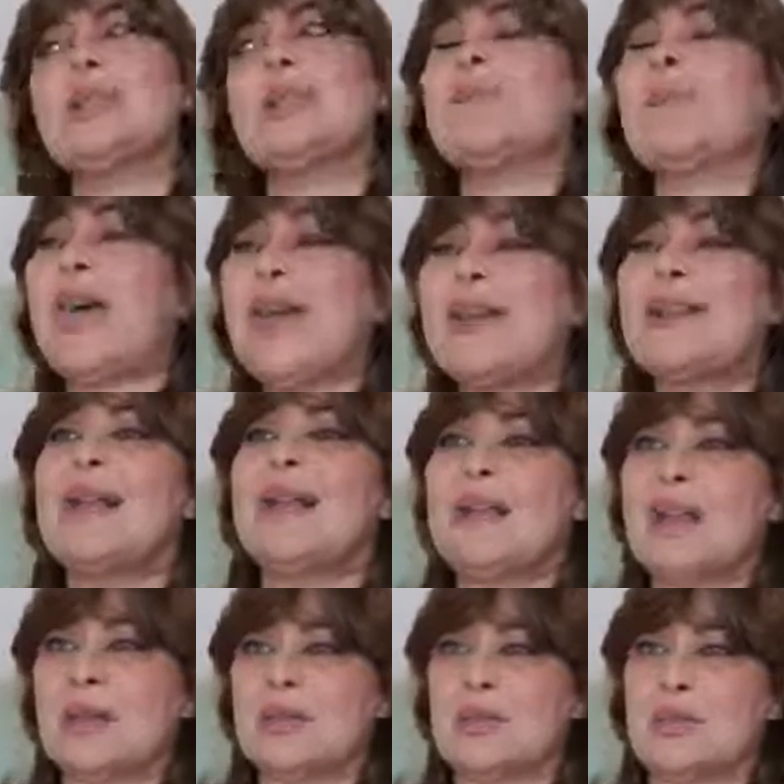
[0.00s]
parallel.
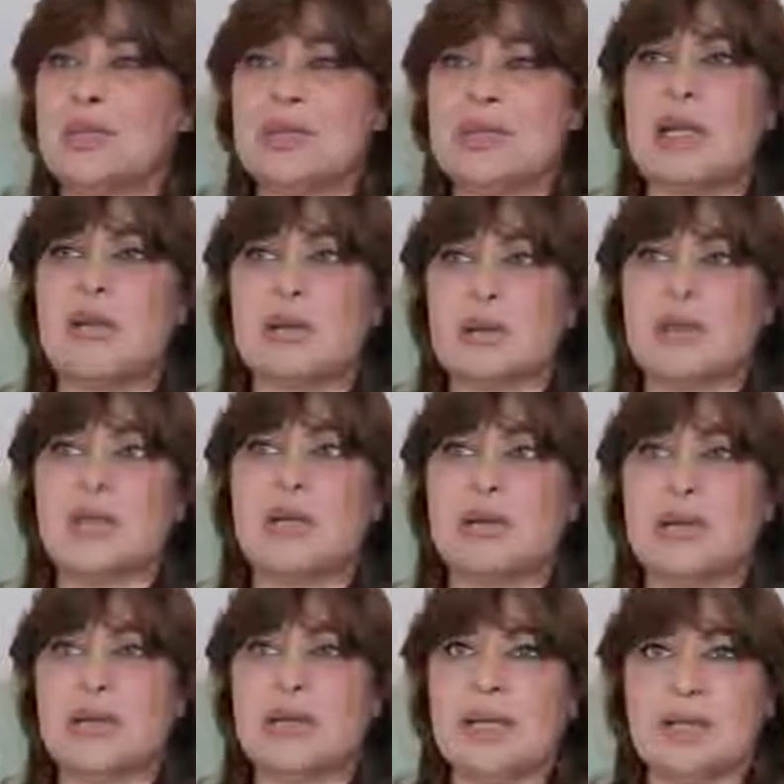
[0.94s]
Actually, it's not only
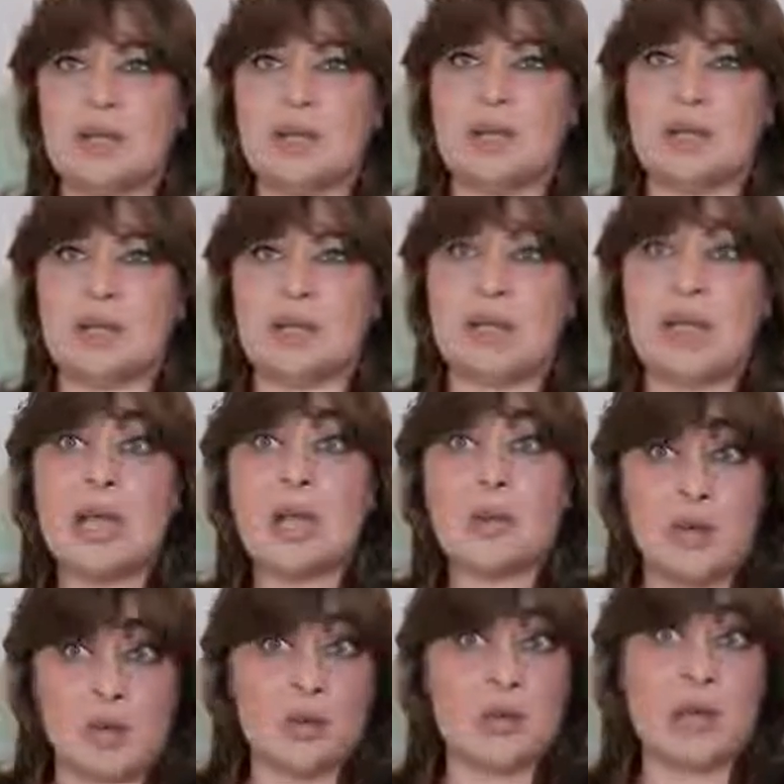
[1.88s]
Sharia.
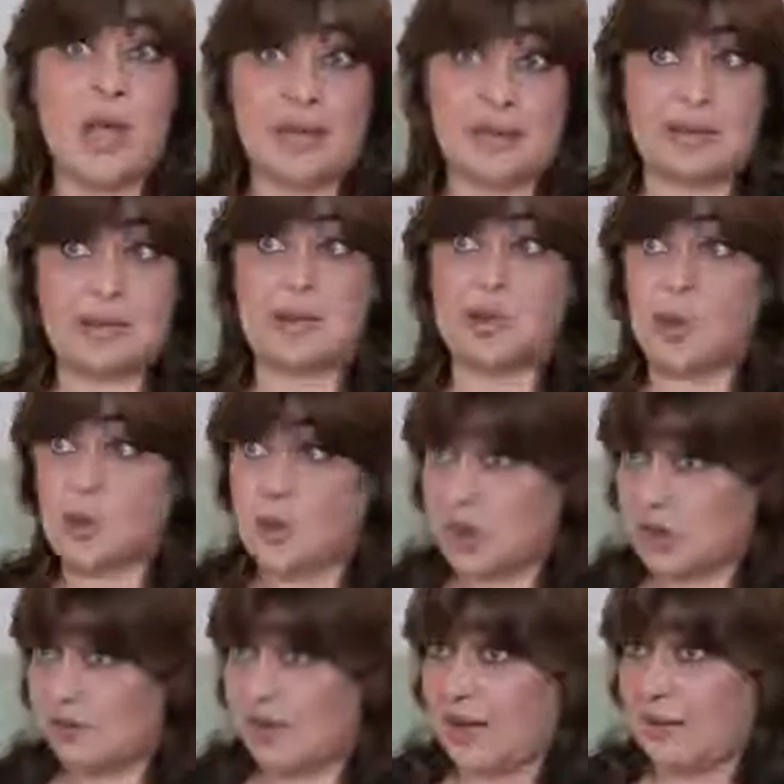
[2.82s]
We also had the
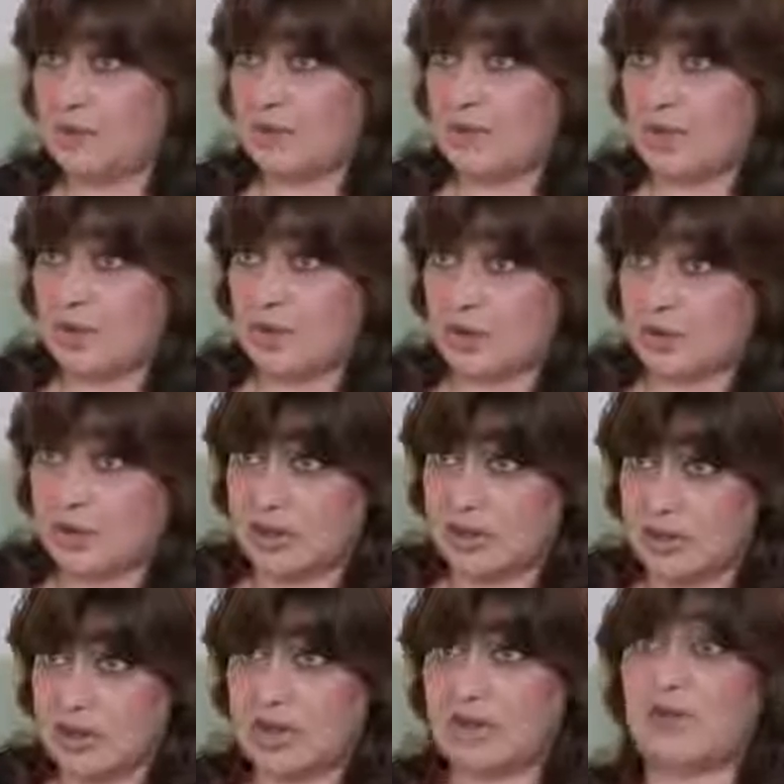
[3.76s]
Jewish family law, the
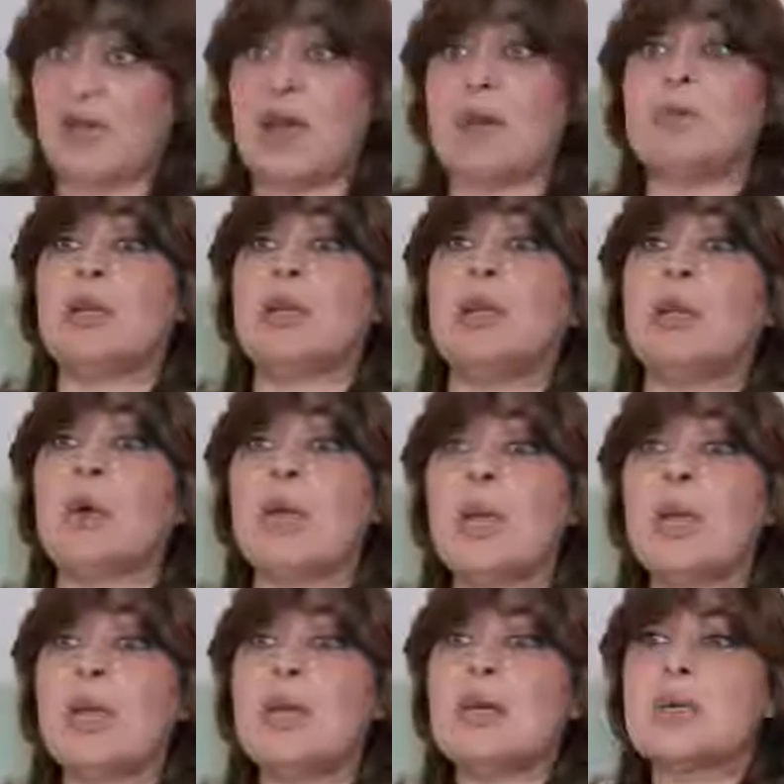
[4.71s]
Christian family law.
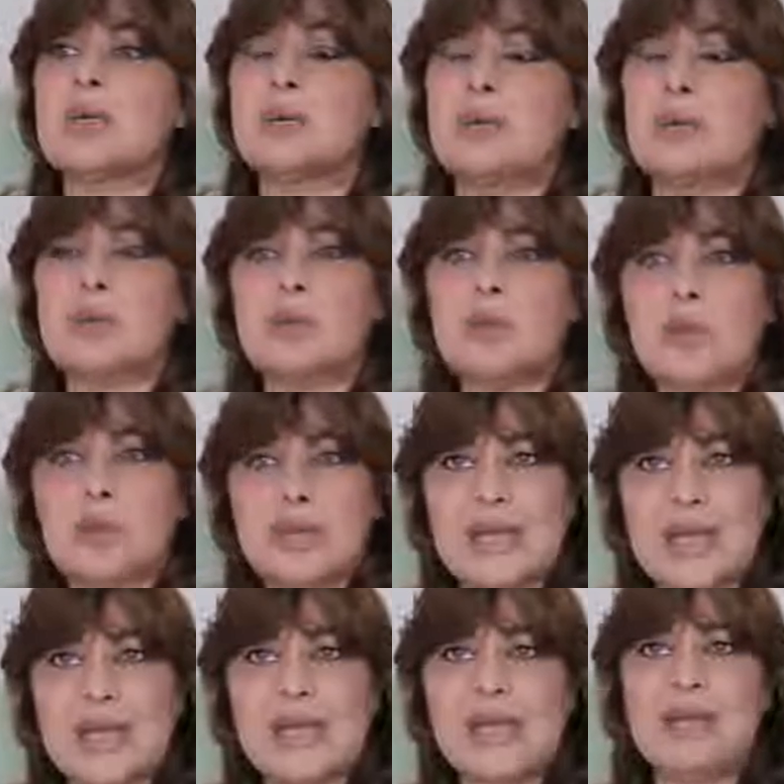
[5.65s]
So
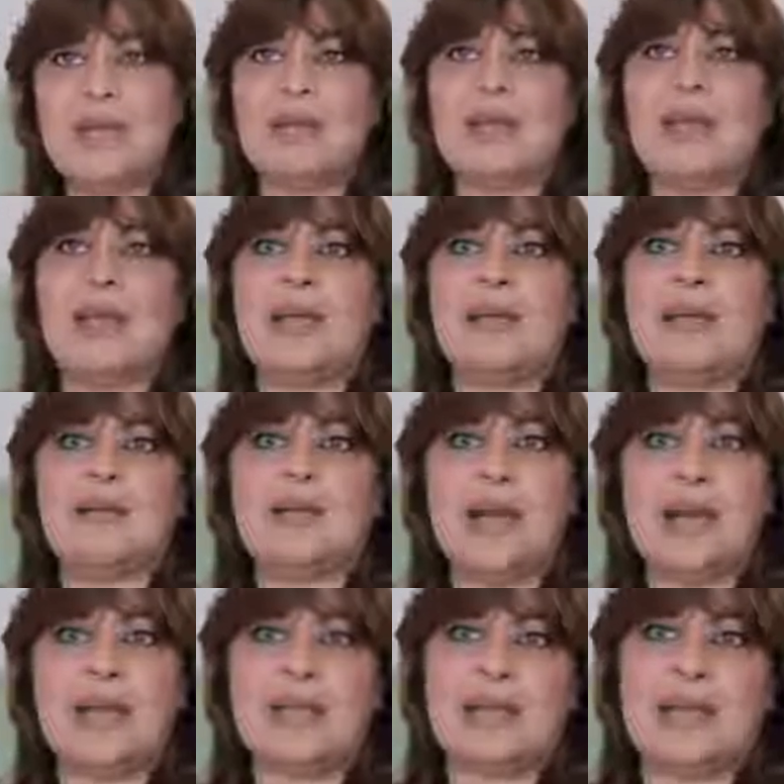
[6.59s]
they
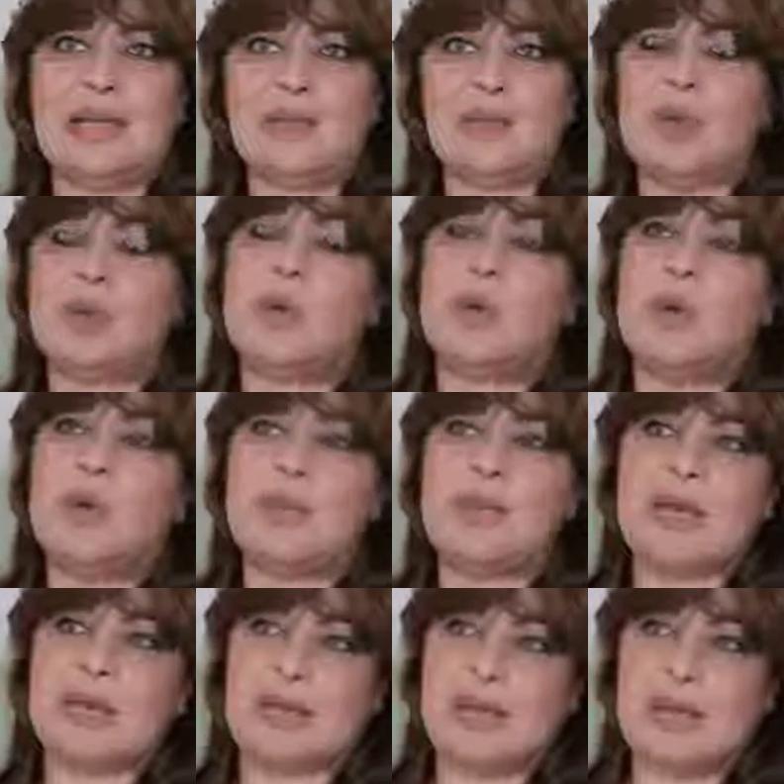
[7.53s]
took
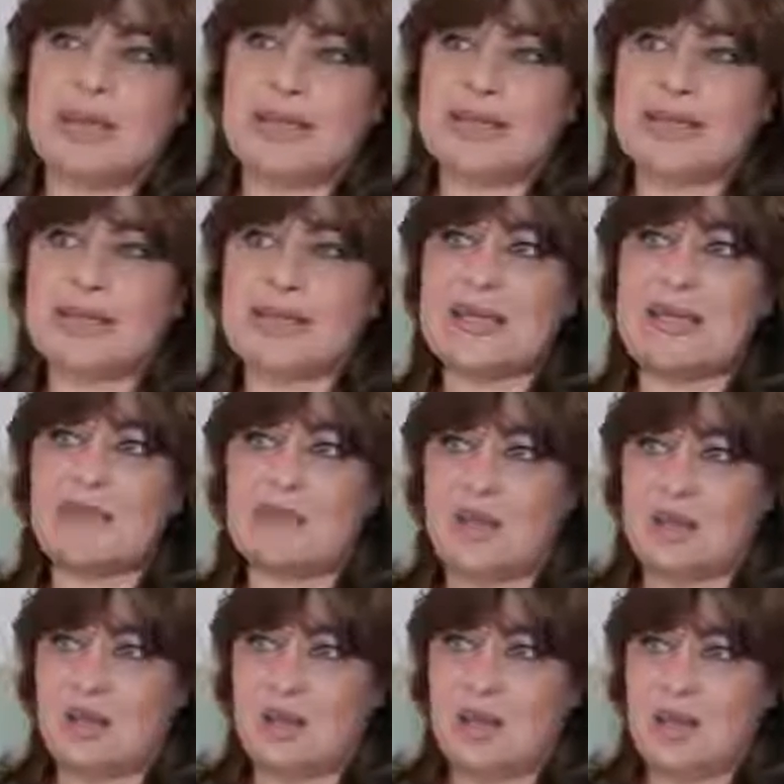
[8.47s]
women as a
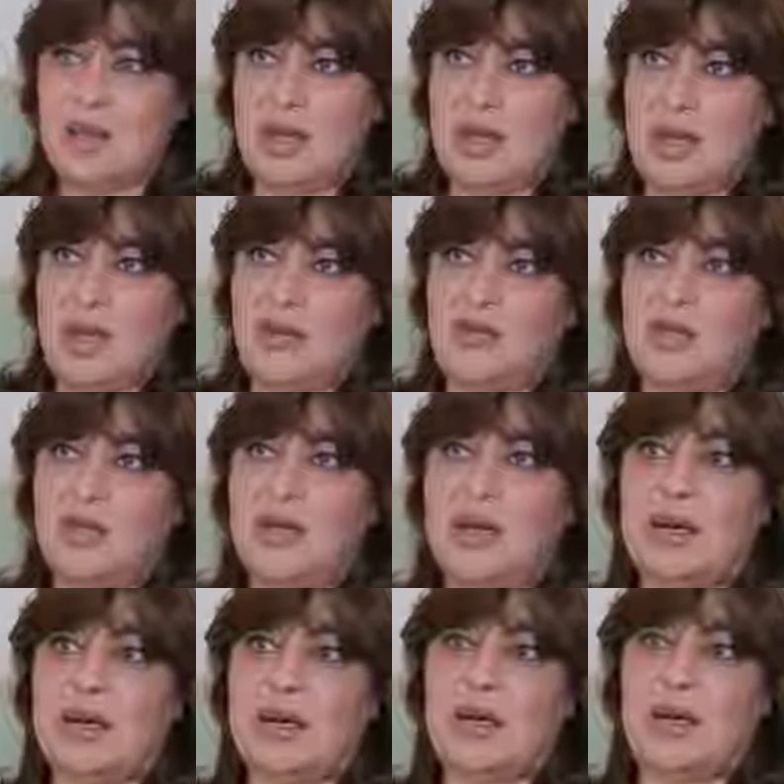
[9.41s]
symbol of
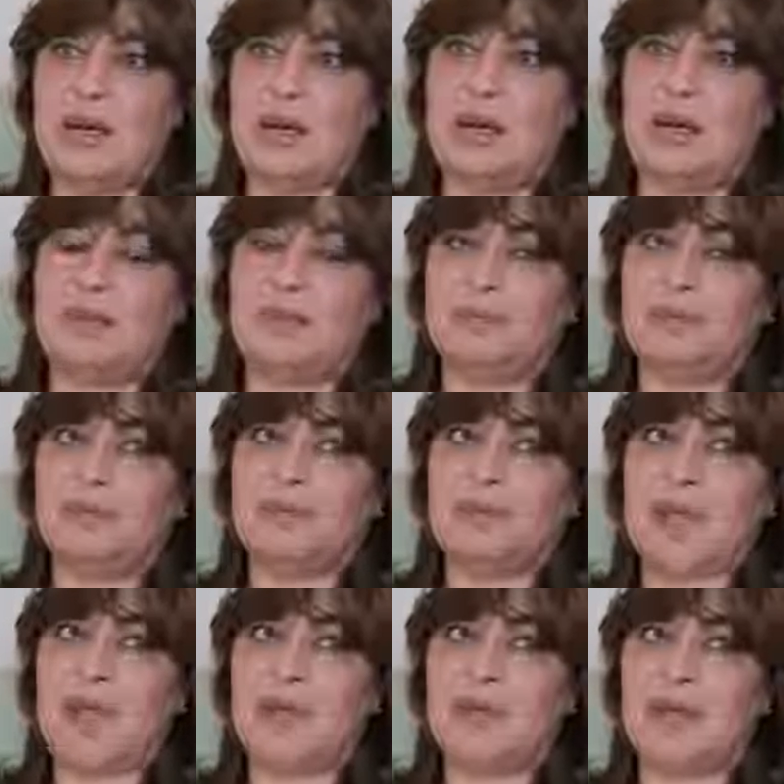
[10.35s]
their
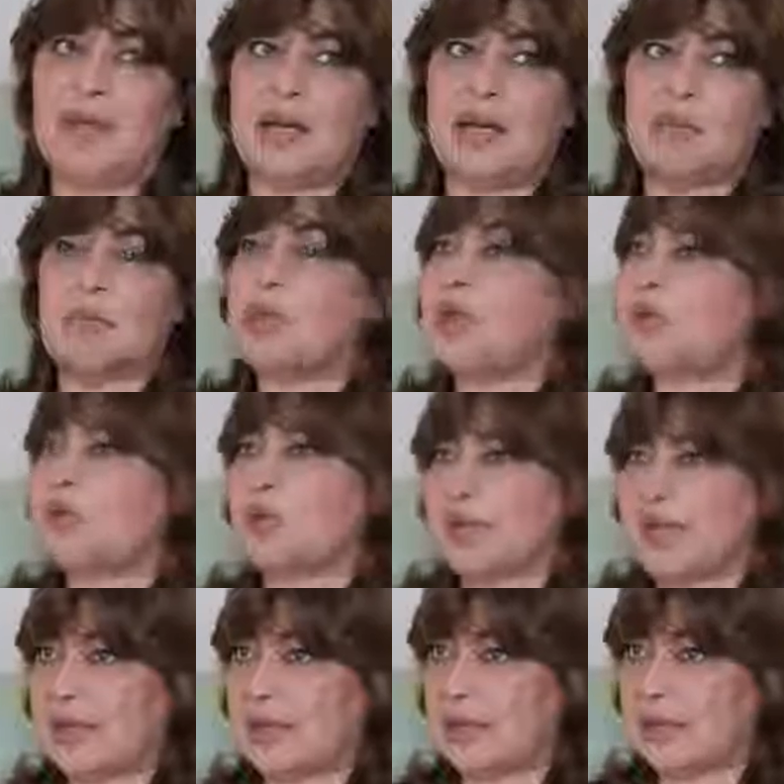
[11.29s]
wish for
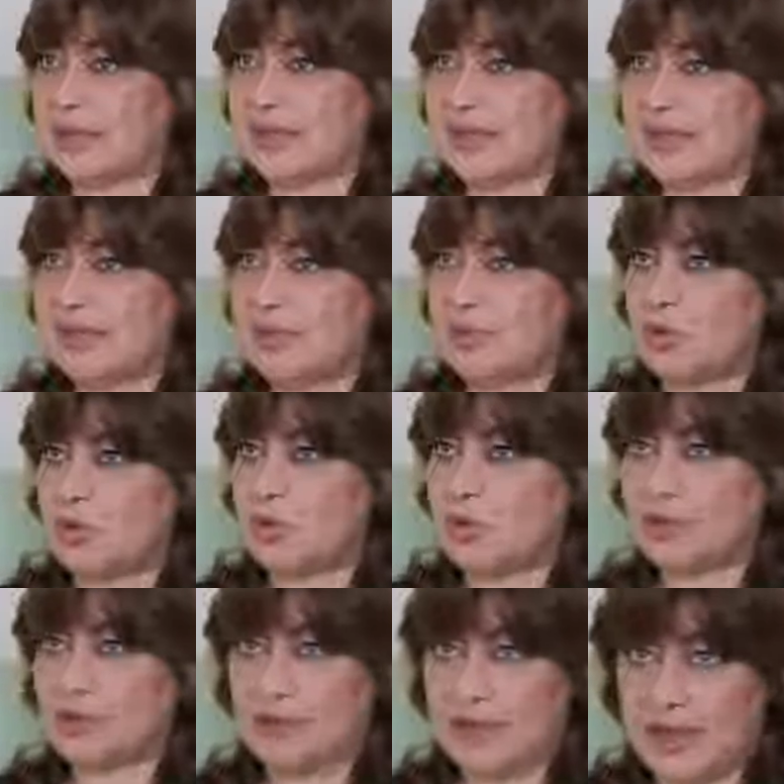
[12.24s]
secularism, or
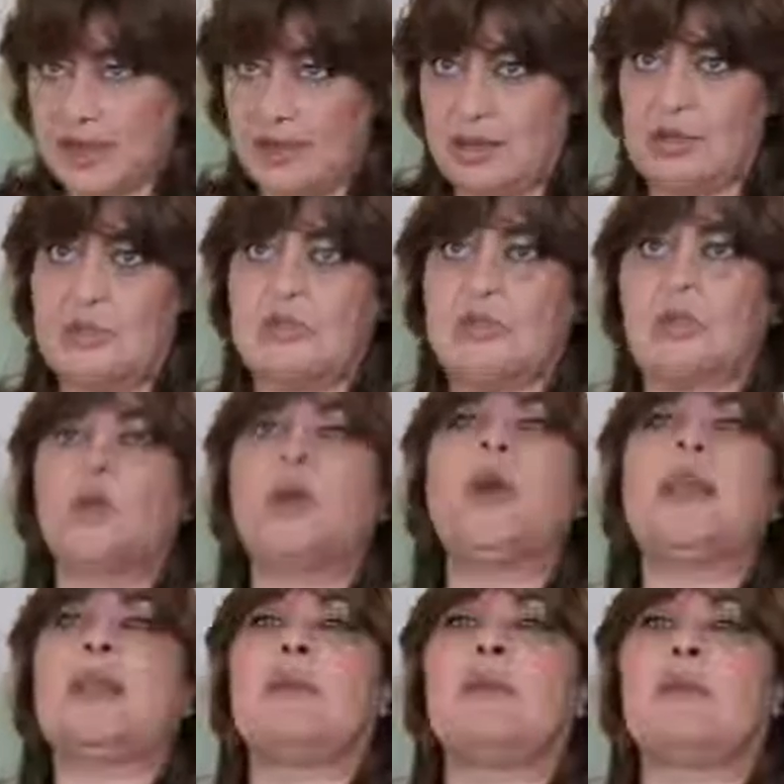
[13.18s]
their
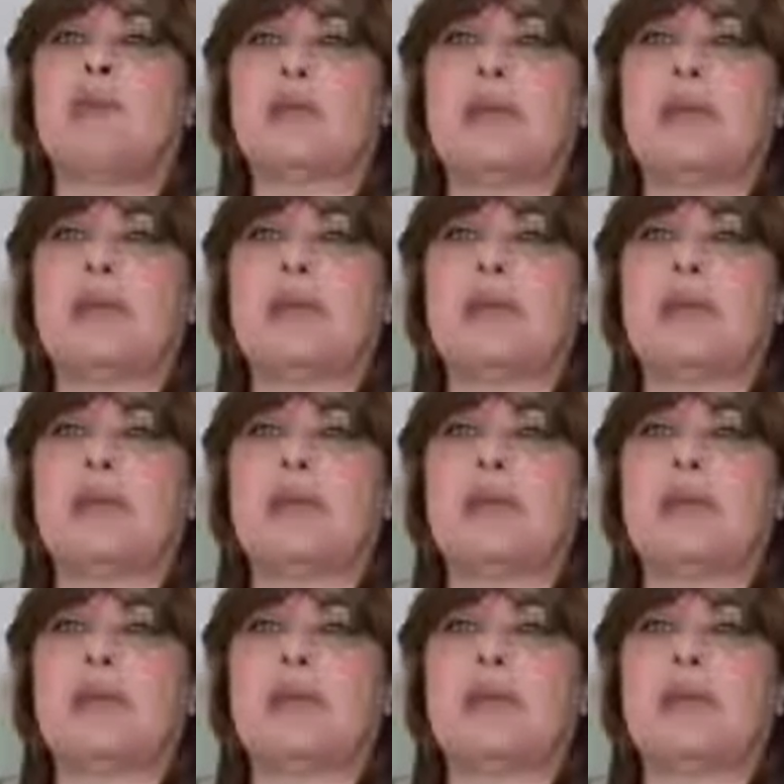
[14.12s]
will for